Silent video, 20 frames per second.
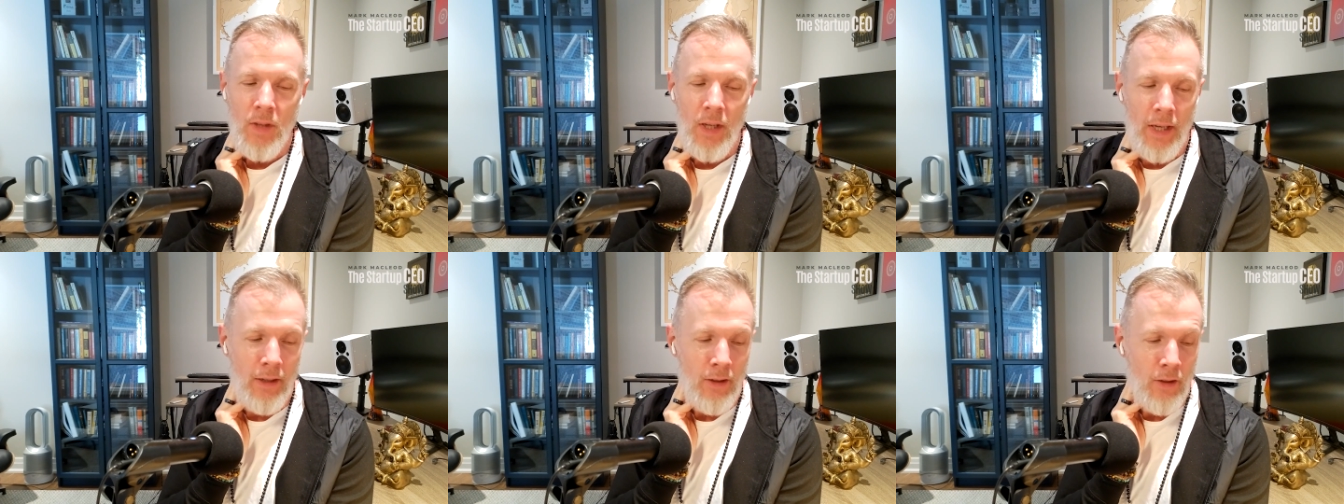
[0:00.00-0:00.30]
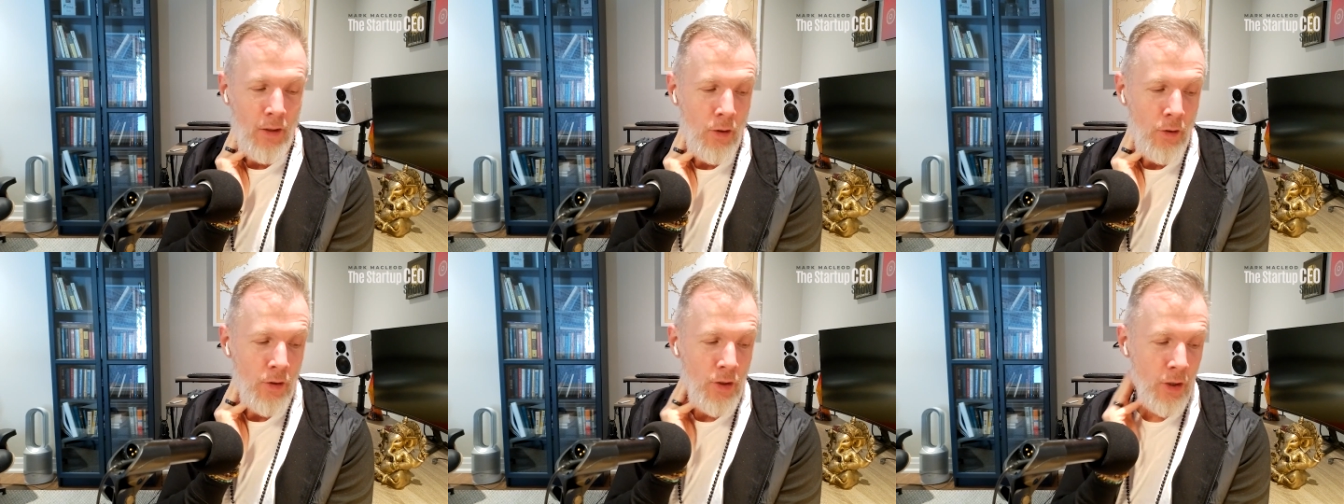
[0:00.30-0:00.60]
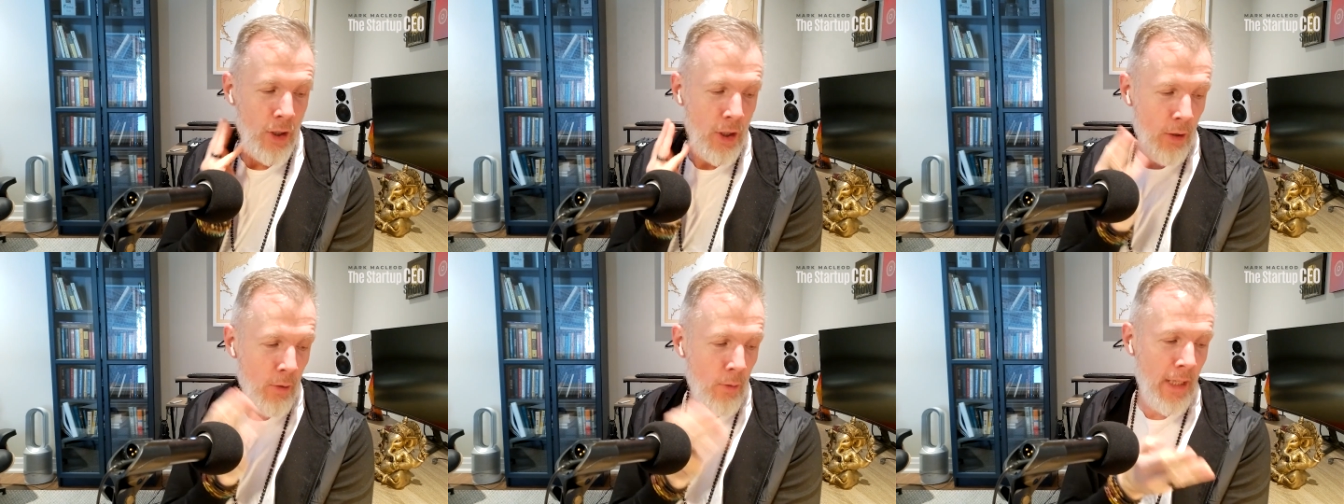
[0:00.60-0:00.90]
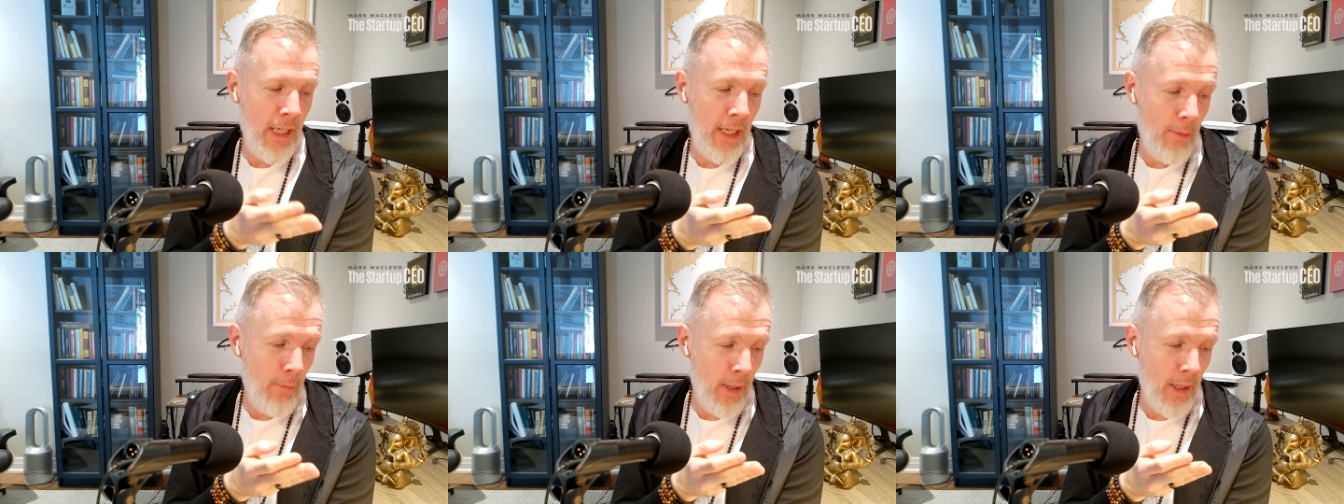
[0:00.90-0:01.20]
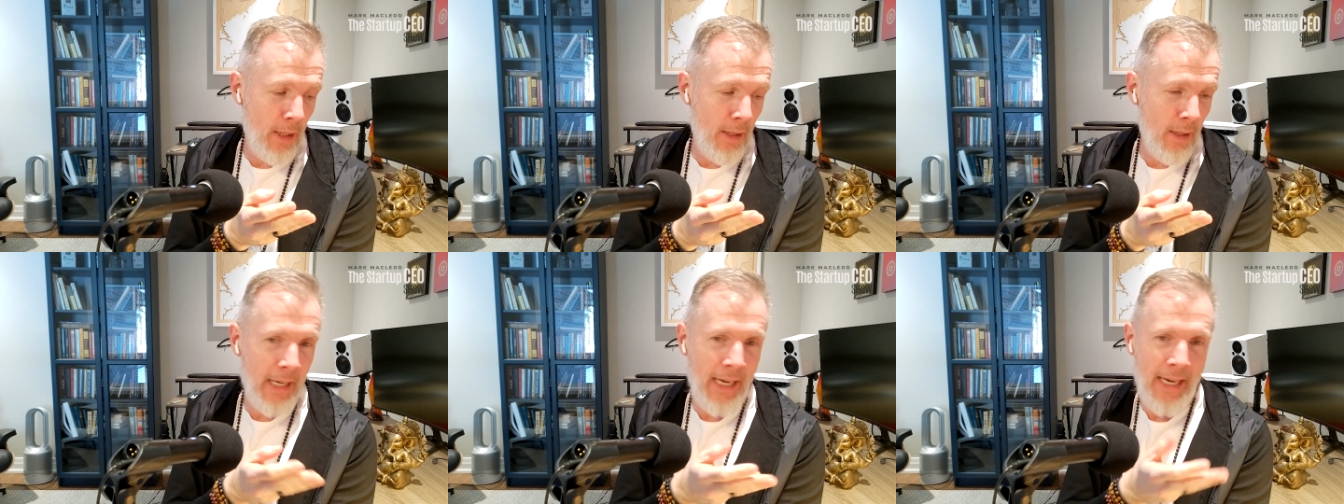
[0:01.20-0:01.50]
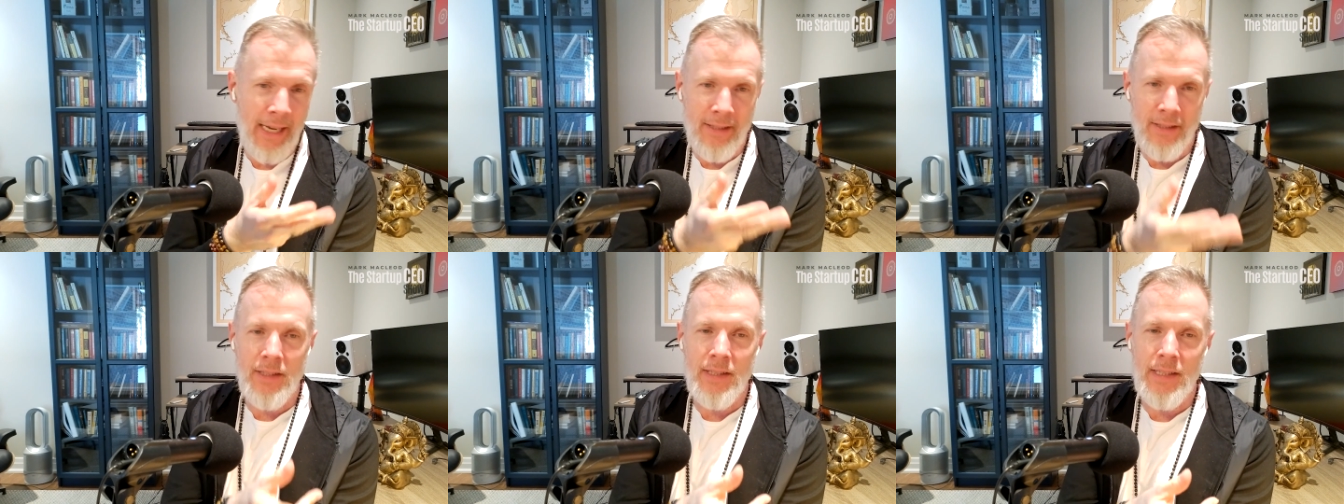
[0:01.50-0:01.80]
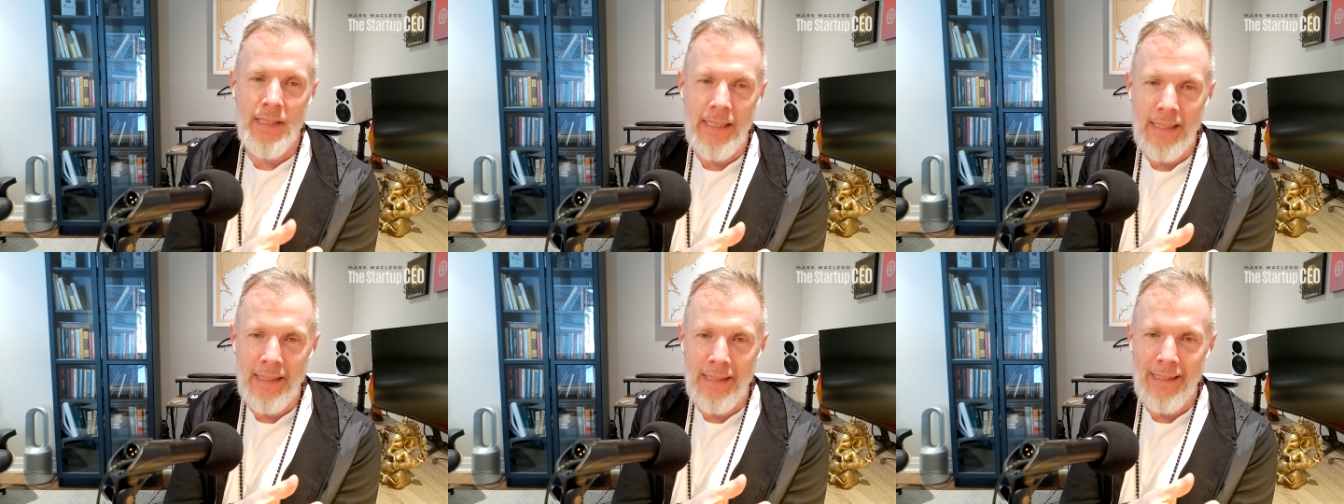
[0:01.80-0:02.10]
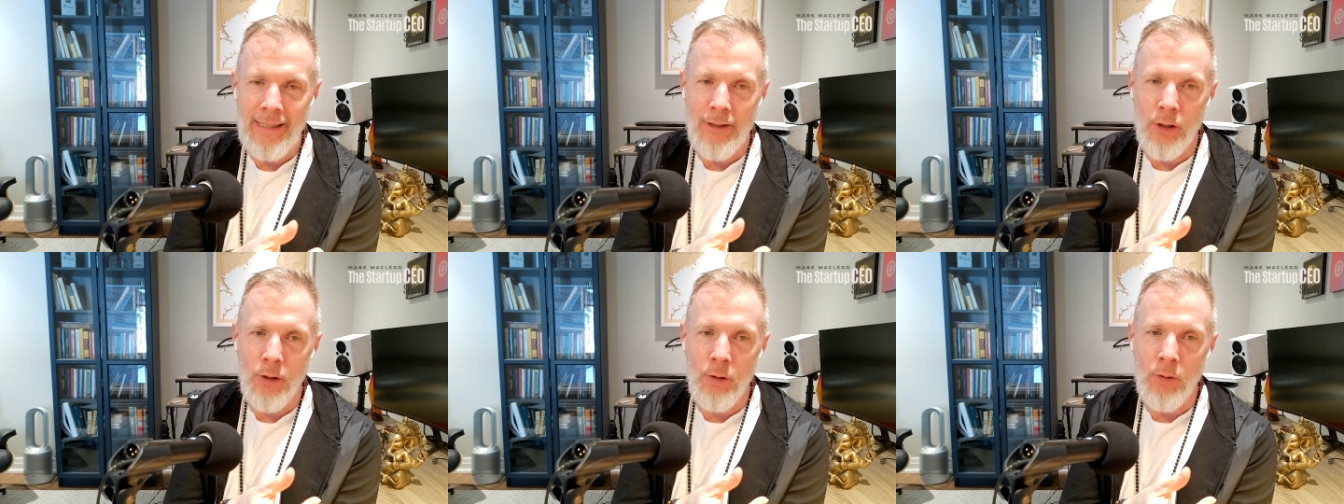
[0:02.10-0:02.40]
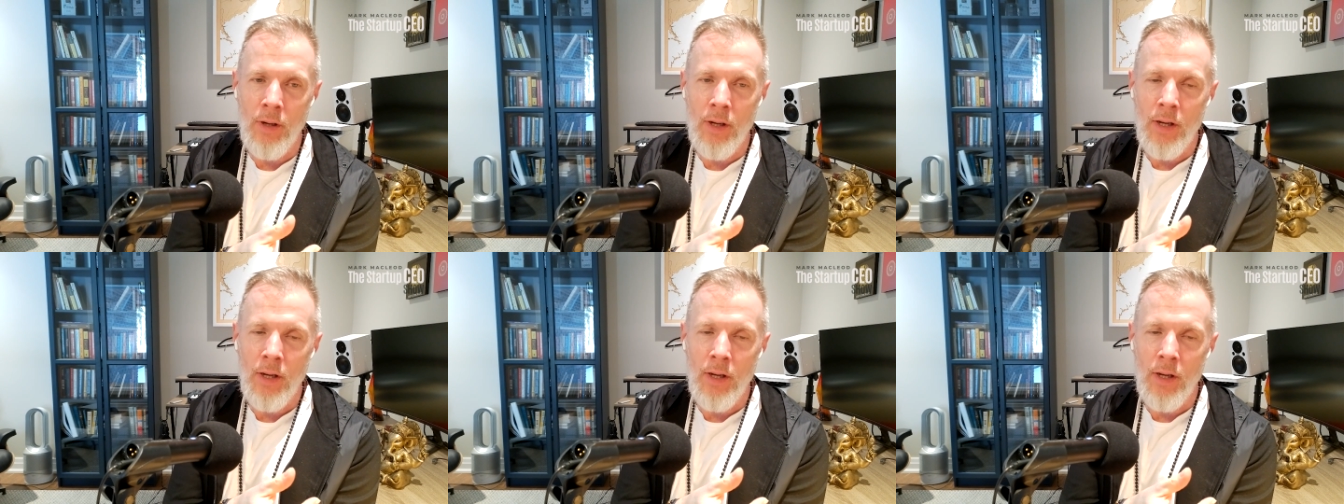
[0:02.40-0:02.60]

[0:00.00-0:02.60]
And, so you came in as a CEO